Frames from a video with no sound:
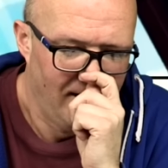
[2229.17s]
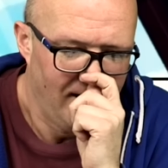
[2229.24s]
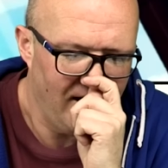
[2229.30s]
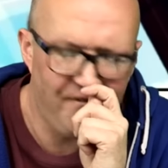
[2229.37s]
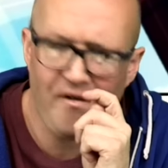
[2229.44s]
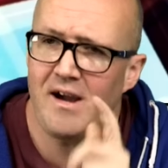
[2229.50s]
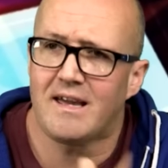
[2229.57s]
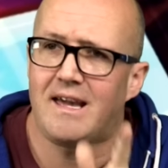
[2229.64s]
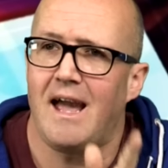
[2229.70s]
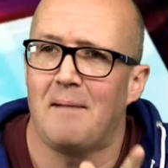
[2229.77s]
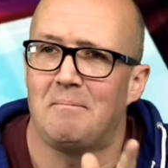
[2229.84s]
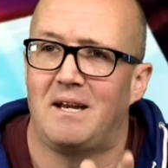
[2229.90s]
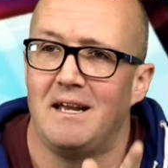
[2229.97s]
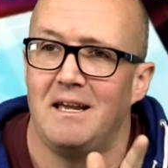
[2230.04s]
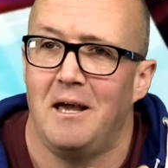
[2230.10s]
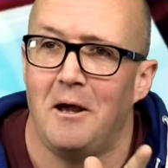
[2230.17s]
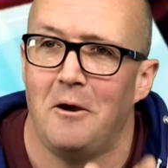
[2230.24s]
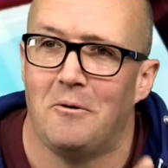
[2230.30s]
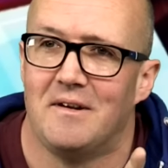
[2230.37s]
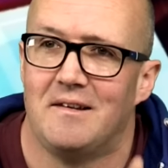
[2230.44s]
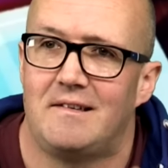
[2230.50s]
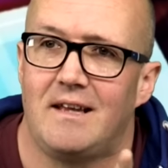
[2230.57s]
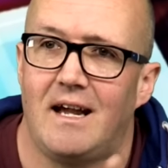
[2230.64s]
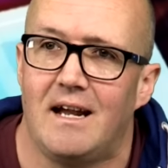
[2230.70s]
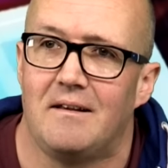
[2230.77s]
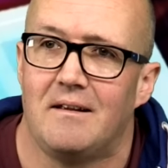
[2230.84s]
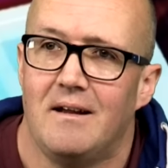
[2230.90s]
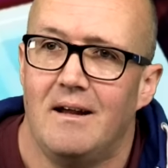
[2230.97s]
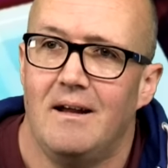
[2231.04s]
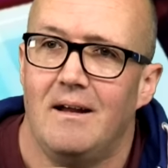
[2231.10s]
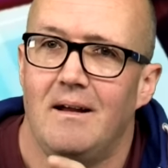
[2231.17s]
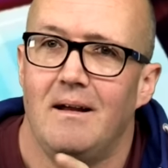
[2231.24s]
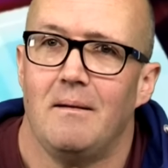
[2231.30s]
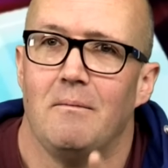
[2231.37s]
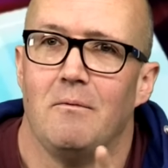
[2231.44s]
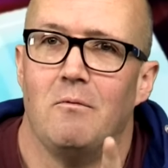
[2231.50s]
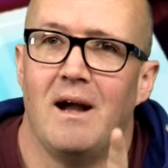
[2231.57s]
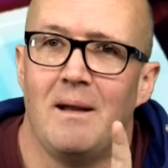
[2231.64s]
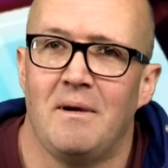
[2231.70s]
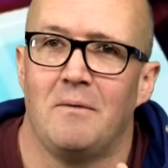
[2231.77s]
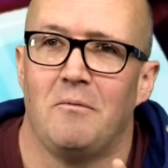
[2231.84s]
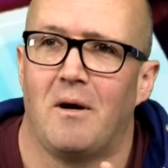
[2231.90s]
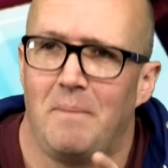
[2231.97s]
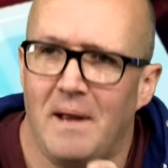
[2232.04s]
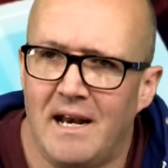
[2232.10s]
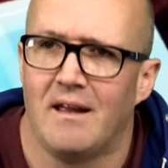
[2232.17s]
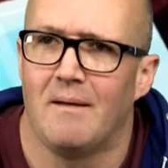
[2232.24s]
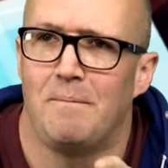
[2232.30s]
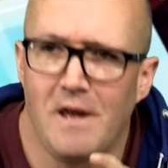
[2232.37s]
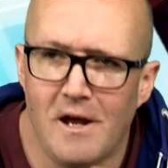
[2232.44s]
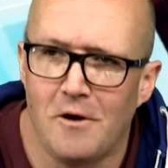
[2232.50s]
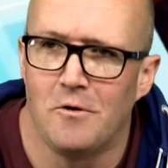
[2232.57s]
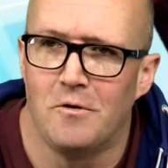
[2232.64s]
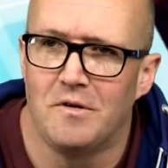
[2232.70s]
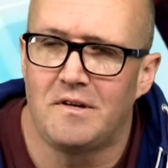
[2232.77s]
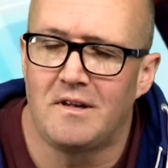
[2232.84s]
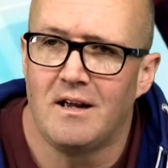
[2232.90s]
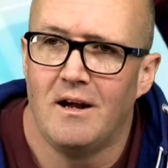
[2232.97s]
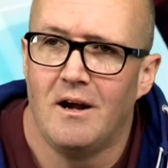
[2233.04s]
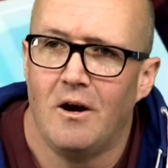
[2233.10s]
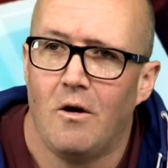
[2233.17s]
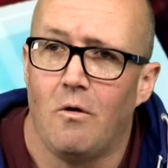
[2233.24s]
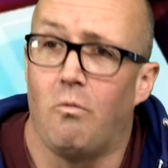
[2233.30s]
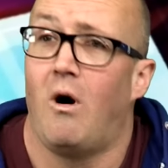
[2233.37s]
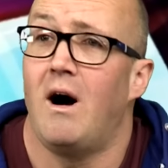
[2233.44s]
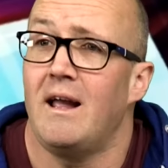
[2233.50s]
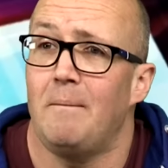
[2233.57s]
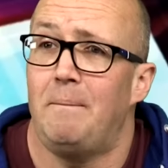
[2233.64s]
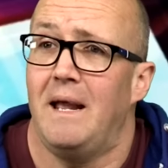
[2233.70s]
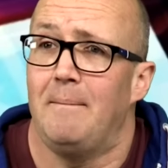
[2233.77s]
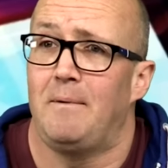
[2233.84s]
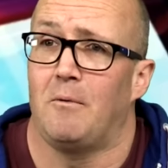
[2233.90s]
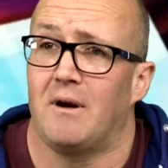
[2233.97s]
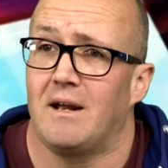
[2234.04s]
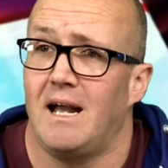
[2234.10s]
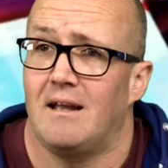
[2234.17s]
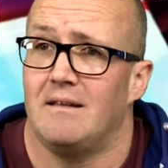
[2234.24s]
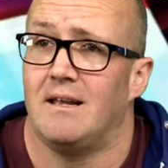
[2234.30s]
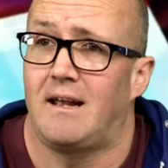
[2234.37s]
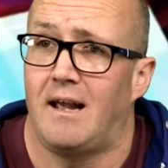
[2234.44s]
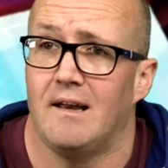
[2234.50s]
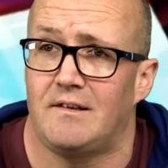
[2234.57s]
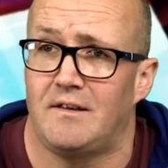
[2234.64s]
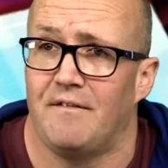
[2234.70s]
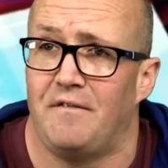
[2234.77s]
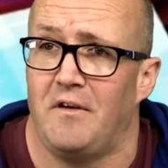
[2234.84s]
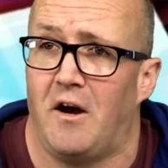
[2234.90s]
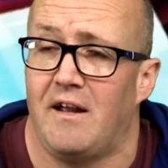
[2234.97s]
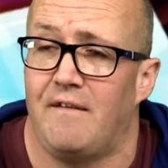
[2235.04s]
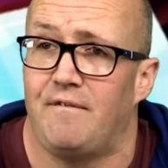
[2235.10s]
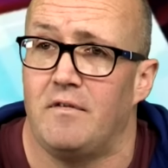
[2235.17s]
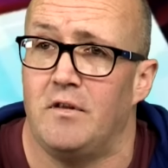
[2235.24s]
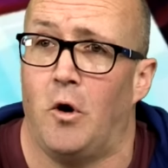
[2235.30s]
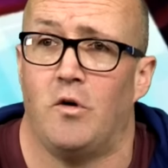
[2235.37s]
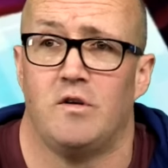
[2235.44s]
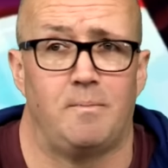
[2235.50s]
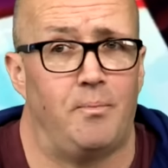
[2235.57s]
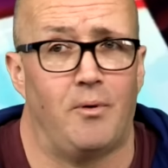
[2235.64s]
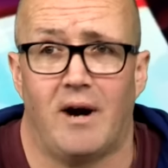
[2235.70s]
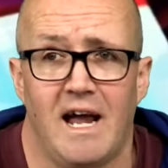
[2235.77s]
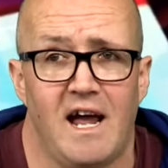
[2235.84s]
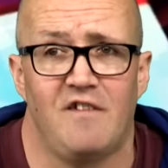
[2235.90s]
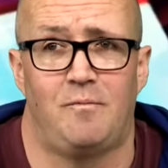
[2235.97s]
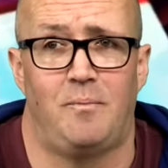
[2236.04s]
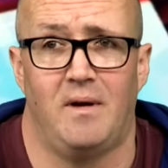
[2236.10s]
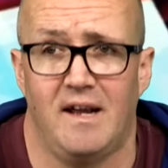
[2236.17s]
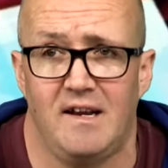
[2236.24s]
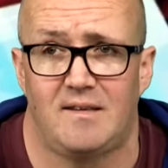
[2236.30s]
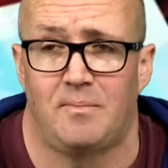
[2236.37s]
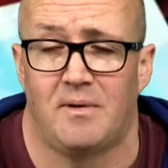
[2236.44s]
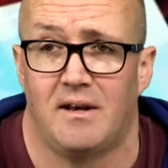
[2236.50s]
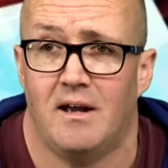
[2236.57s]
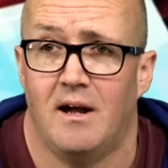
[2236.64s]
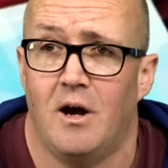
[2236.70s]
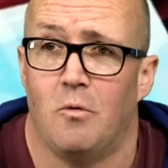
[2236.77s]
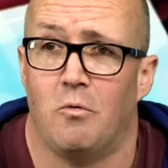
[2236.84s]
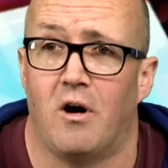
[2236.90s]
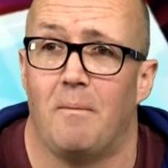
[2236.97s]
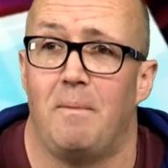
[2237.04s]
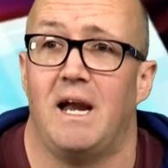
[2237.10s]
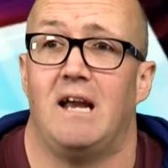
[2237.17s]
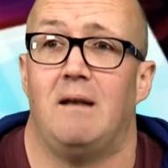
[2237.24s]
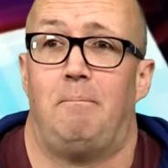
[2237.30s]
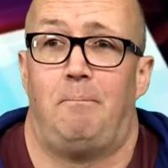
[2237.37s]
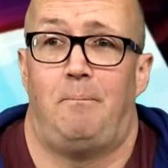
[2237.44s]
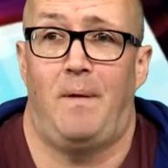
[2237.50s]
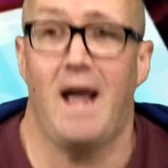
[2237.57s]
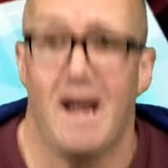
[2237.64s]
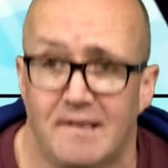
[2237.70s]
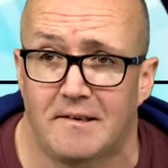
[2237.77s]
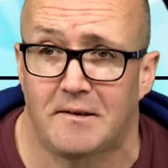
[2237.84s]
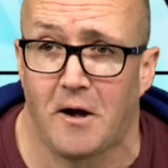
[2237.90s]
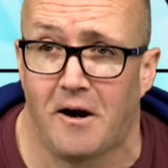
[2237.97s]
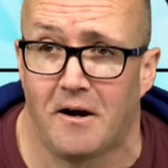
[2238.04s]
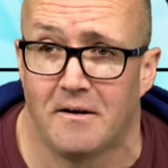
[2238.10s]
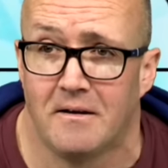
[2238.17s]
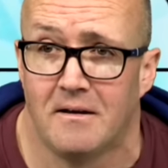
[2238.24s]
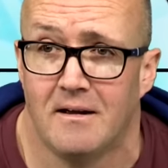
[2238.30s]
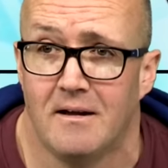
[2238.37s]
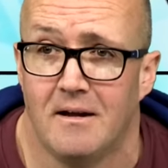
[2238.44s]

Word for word: If I came to you and said women were being abused while people were getting the kiss of life, those brave policemen were being pissed on.